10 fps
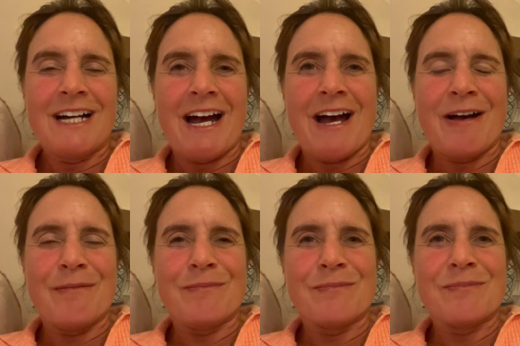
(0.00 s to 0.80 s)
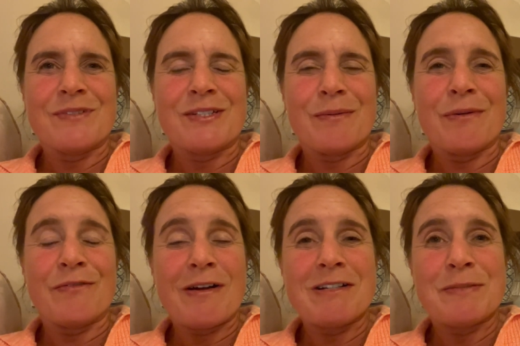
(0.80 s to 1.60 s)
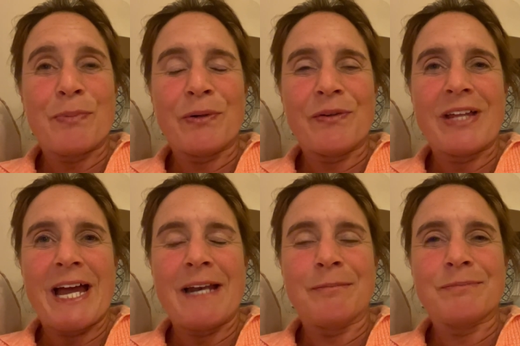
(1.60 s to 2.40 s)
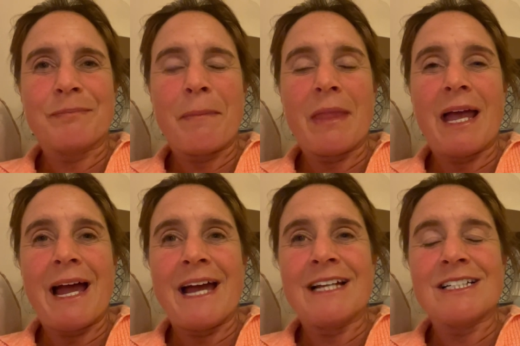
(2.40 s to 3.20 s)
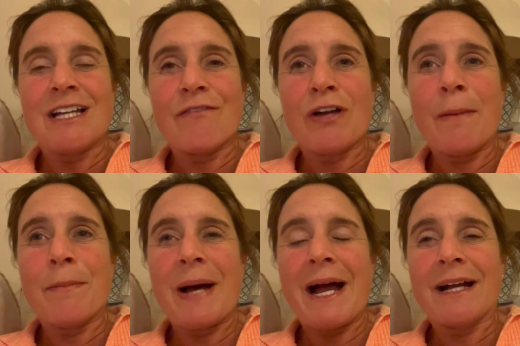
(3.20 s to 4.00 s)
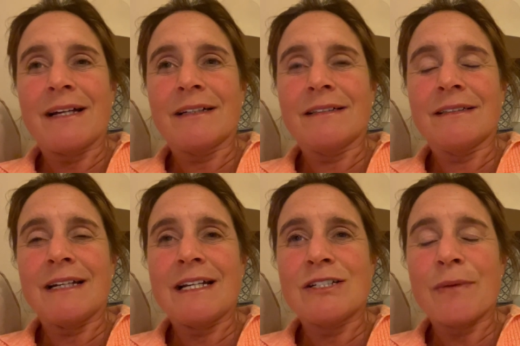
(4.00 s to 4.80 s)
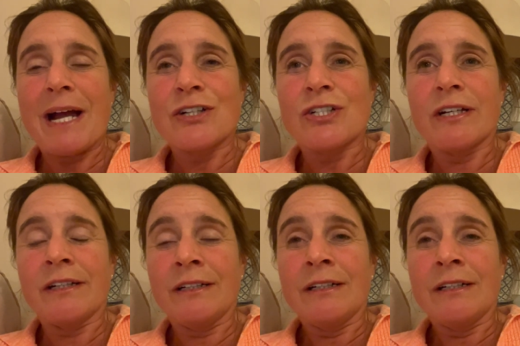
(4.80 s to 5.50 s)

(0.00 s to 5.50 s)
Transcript: So we were very spoilt then and have come back into action.